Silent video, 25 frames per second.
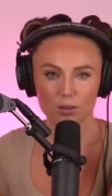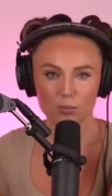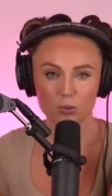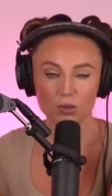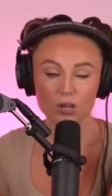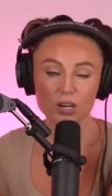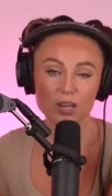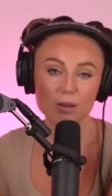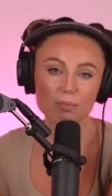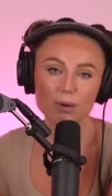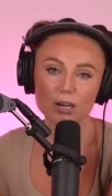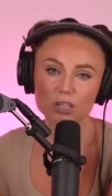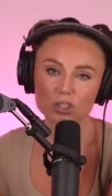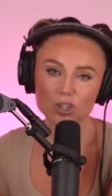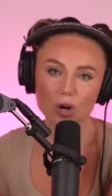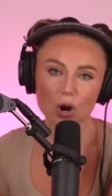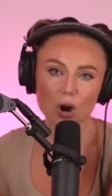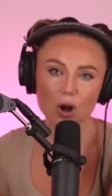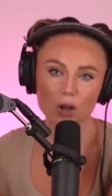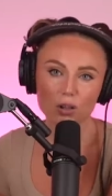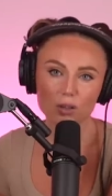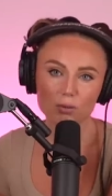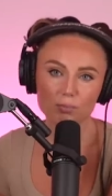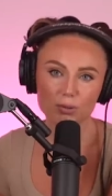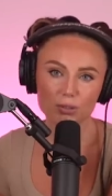Pretty much
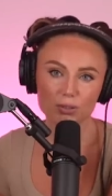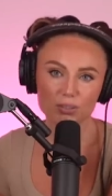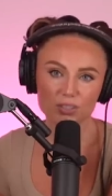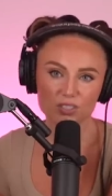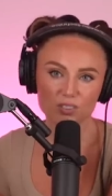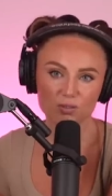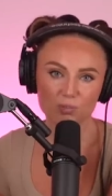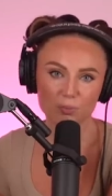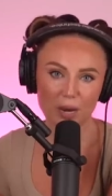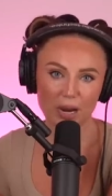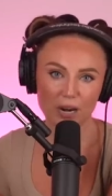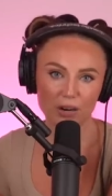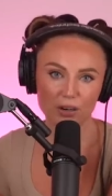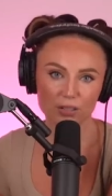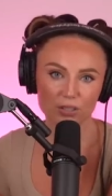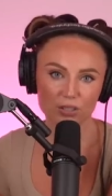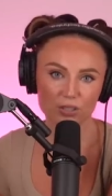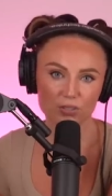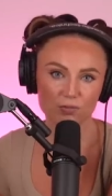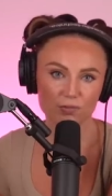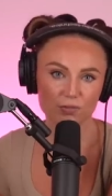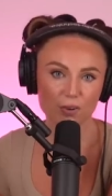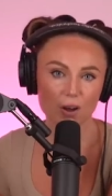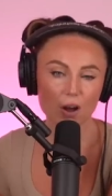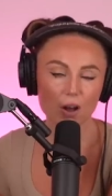all abusive
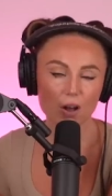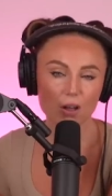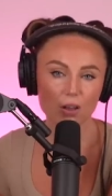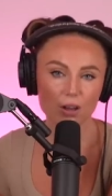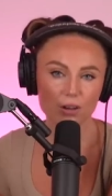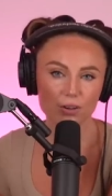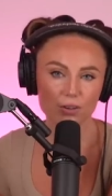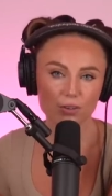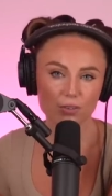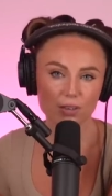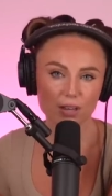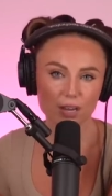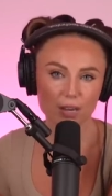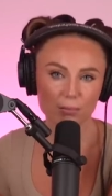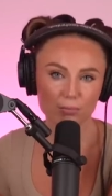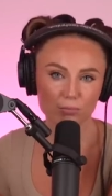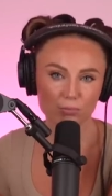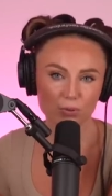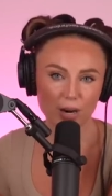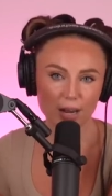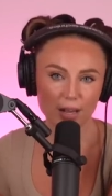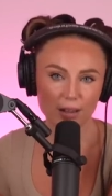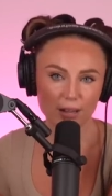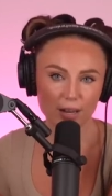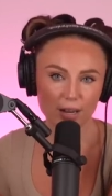parents fall under the
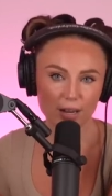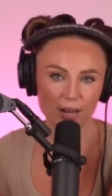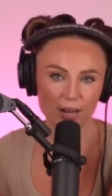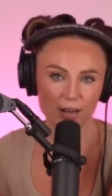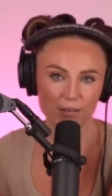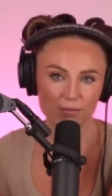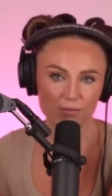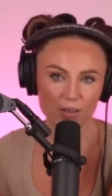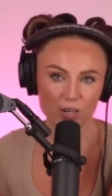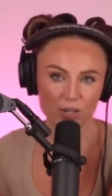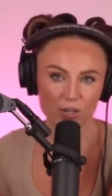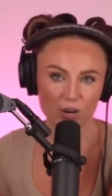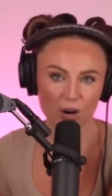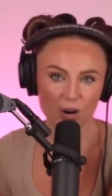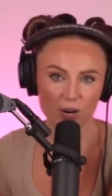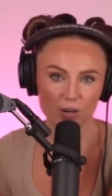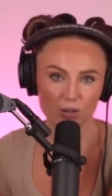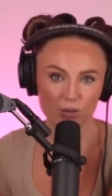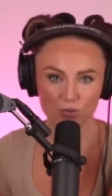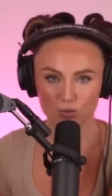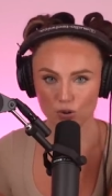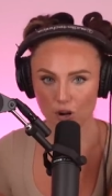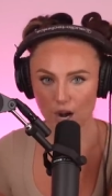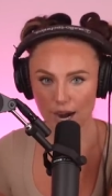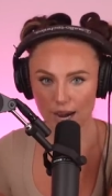umbrella of the
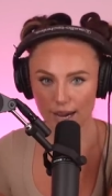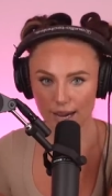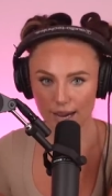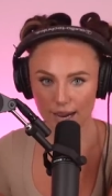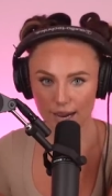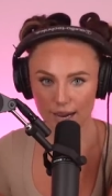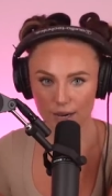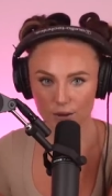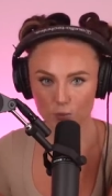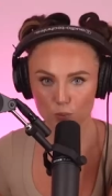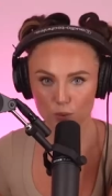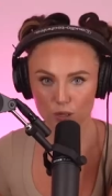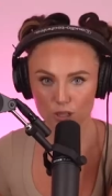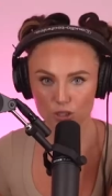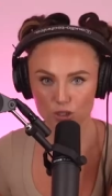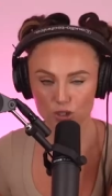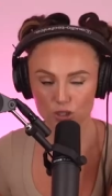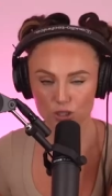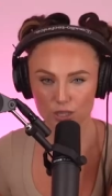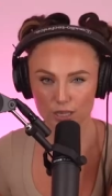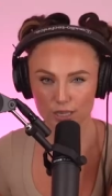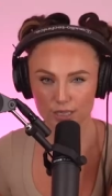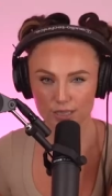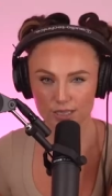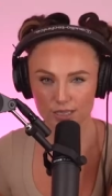dark triad,
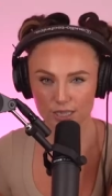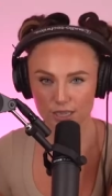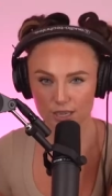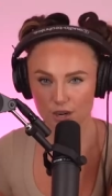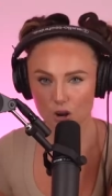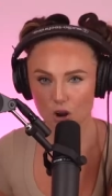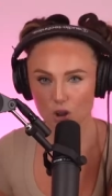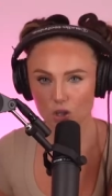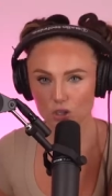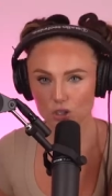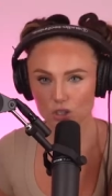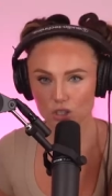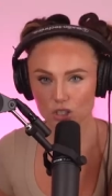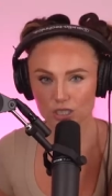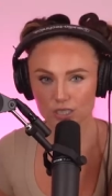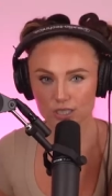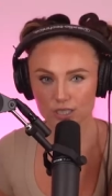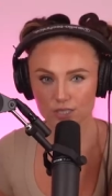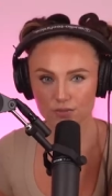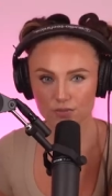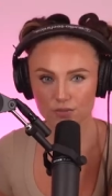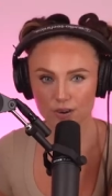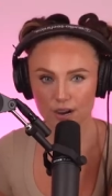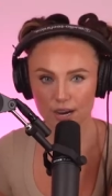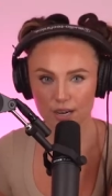which in psychology is
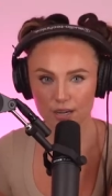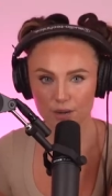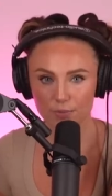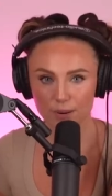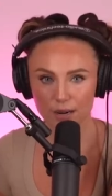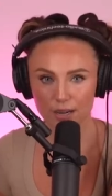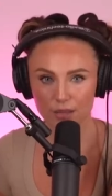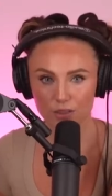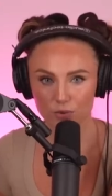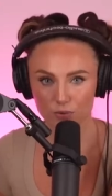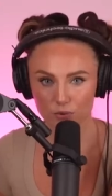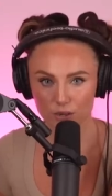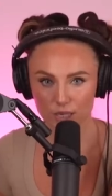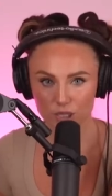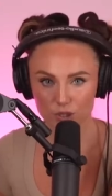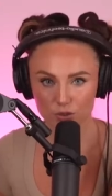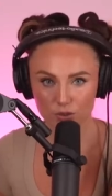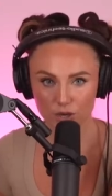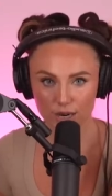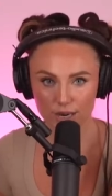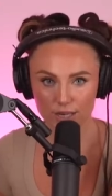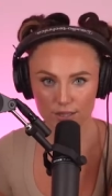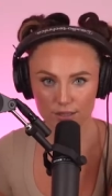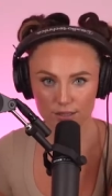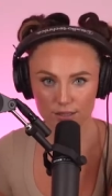defined by three
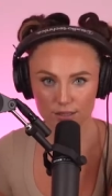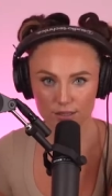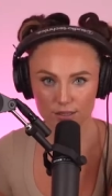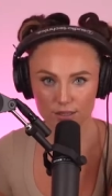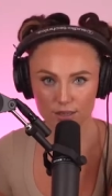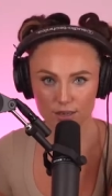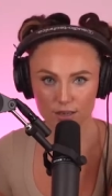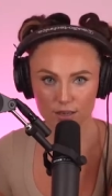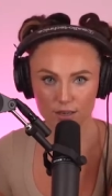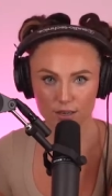traits